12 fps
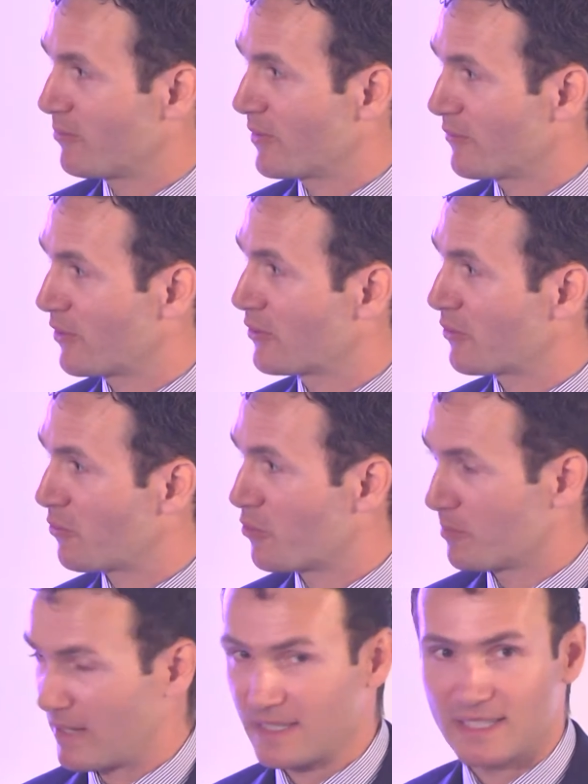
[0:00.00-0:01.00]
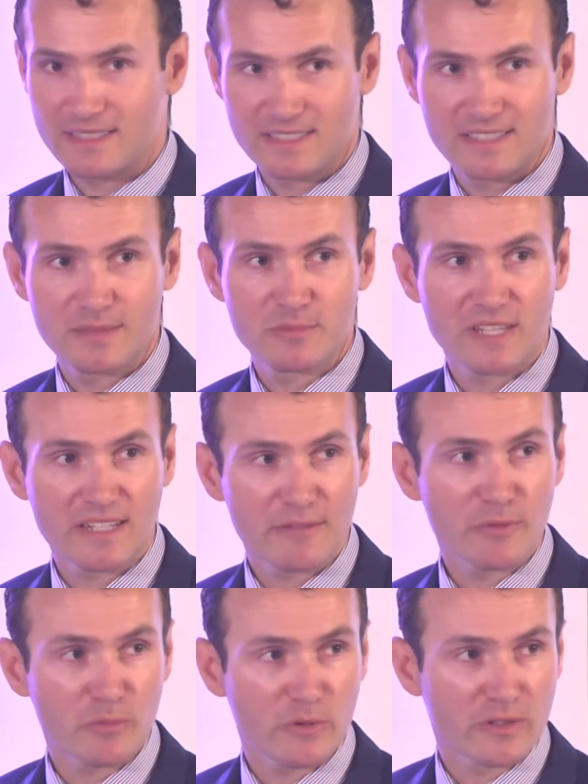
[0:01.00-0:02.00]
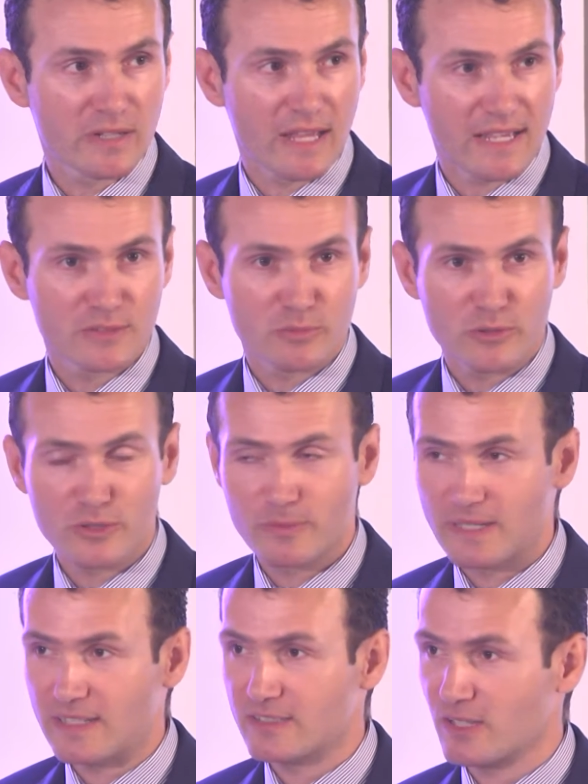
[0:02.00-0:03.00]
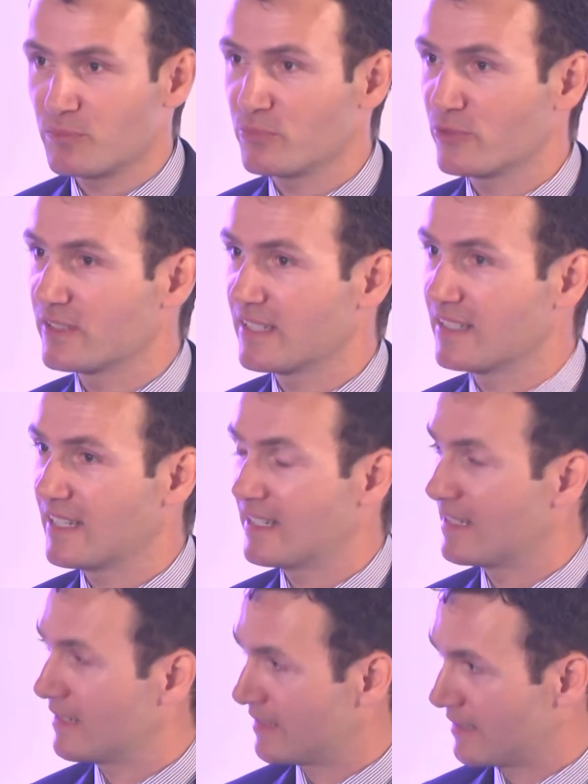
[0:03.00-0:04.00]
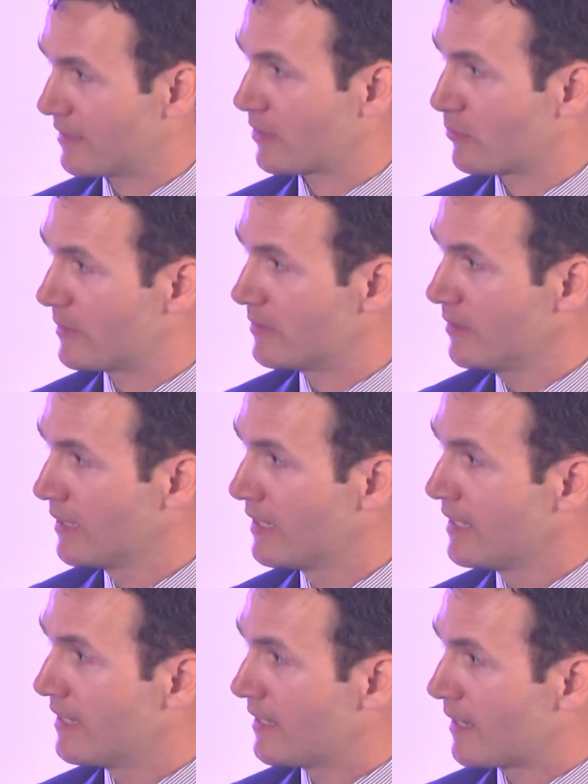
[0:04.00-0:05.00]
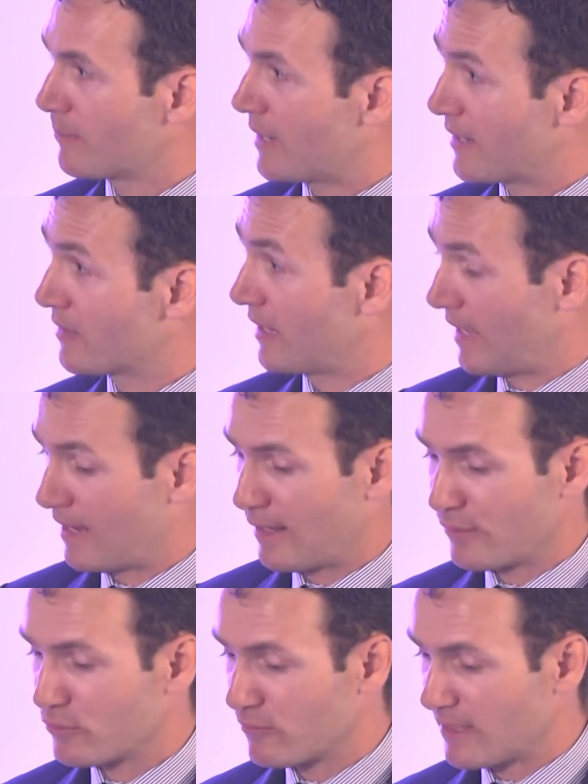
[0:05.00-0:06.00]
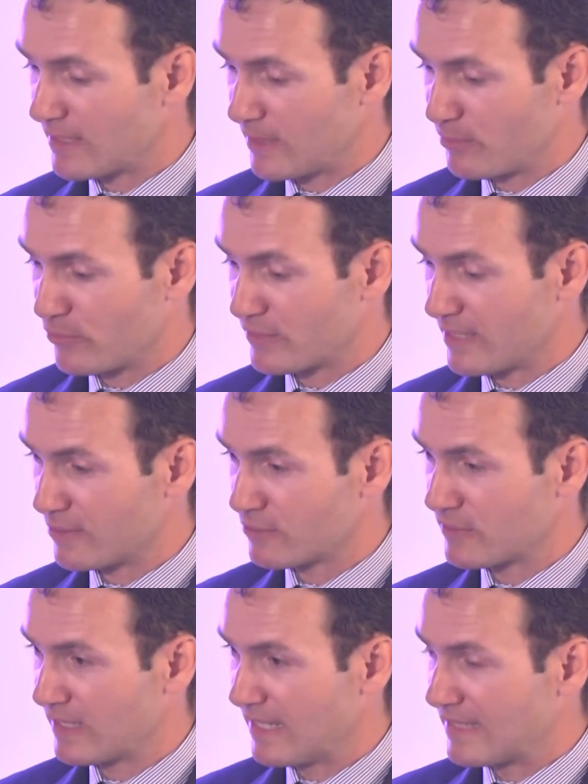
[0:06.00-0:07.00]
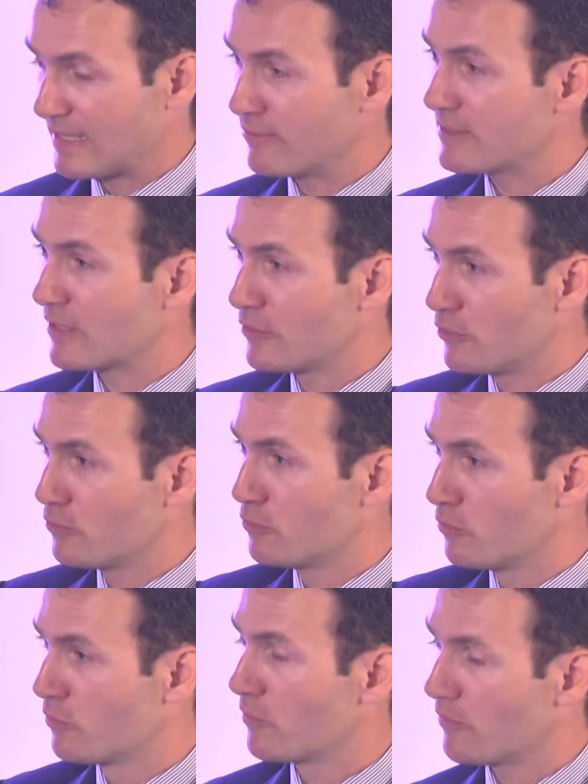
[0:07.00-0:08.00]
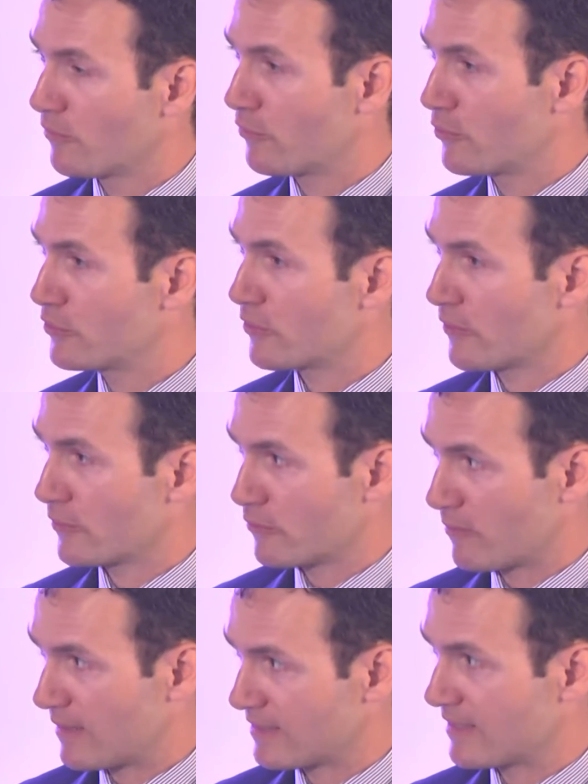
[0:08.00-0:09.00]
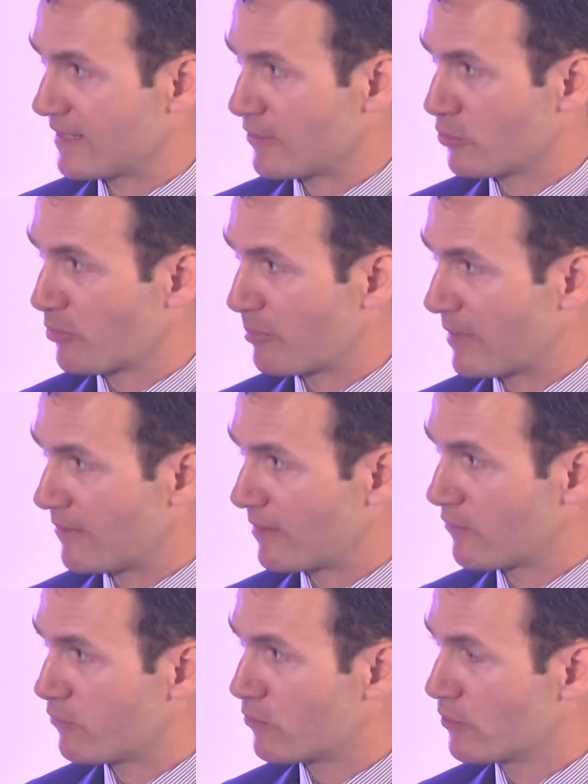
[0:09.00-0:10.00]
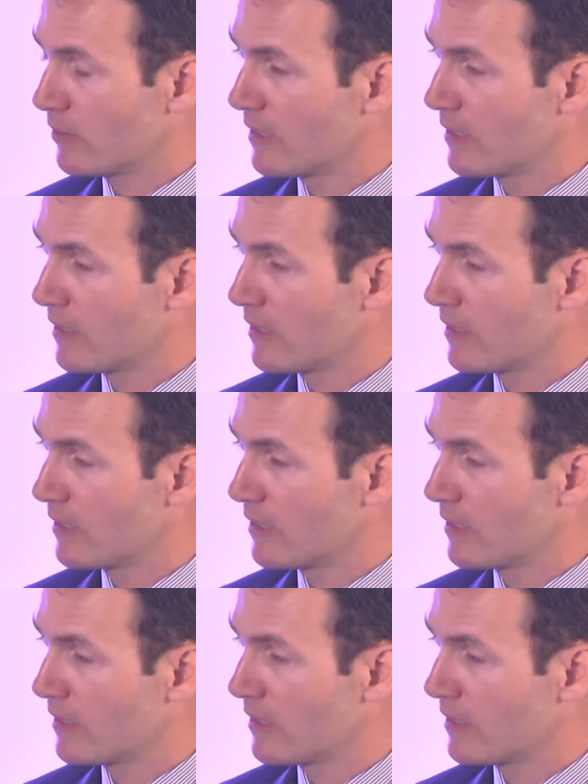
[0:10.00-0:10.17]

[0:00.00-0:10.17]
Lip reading: of the core banking systems that everyone has worked with at some point in their career. And as you rightly point out, there is a new future on the horizon that you're preparing for.